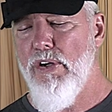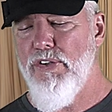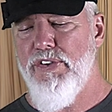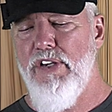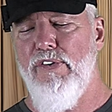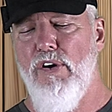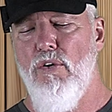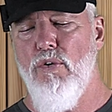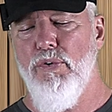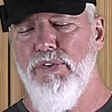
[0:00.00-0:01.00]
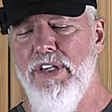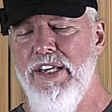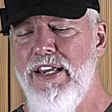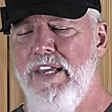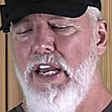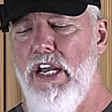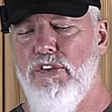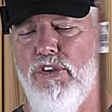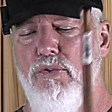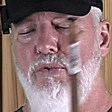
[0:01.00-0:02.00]
we're going to see if it holds.
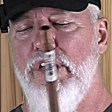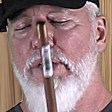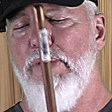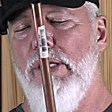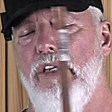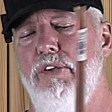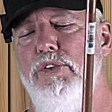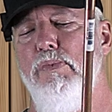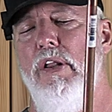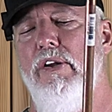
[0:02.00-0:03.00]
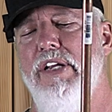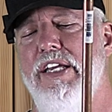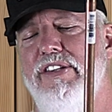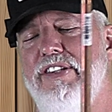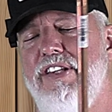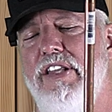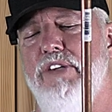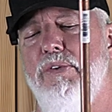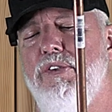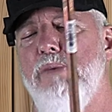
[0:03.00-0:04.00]
Actually, it's going to need to be a little smaller than that. And see,
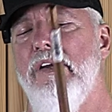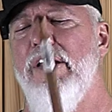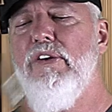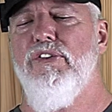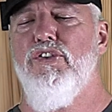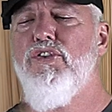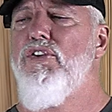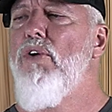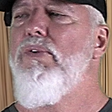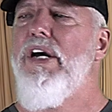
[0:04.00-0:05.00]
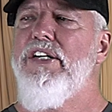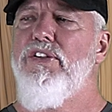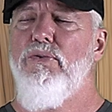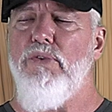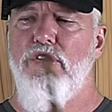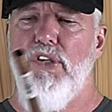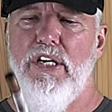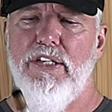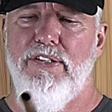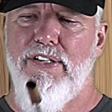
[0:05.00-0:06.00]
that's why I'm talking about how it's so nice to
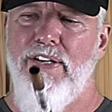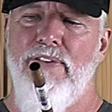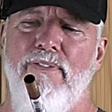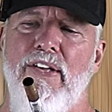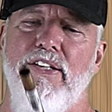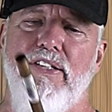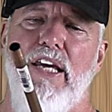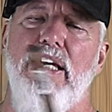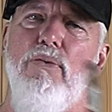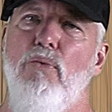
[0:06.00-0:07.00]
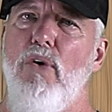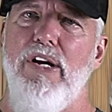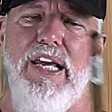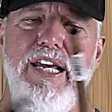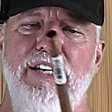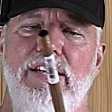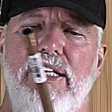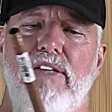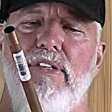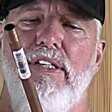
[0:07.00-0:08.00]
adjust. Take it one-handed
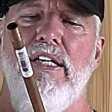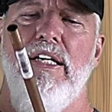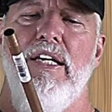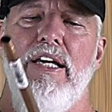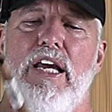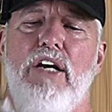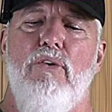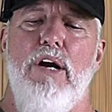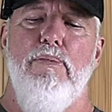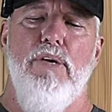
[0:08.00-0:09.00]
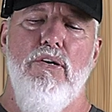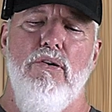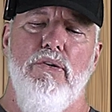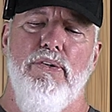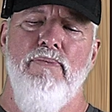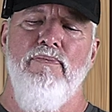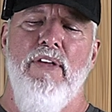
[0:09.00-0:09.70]
even and grab a hold.